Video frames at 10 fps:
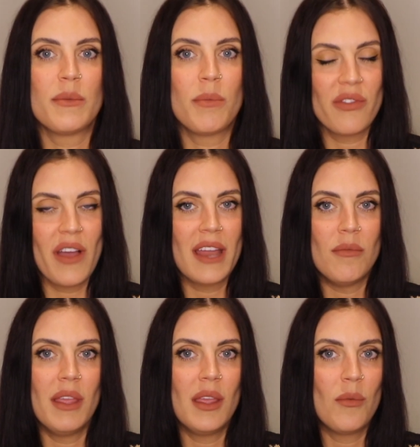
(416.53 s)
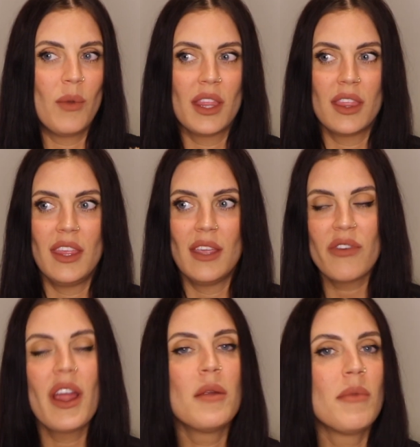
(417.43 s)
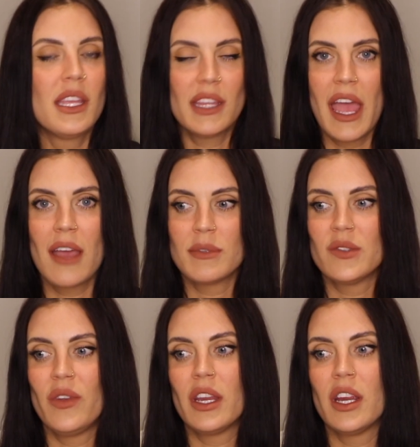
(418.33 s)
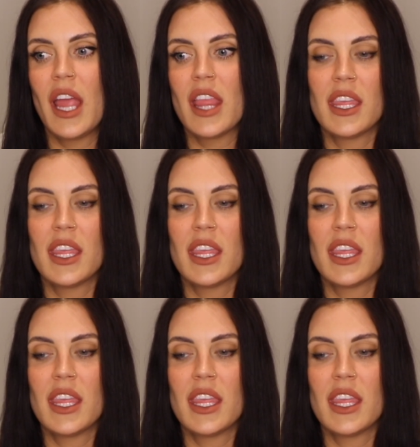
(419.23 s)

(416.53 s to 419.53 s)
provide me with the environment and the atmosphere and the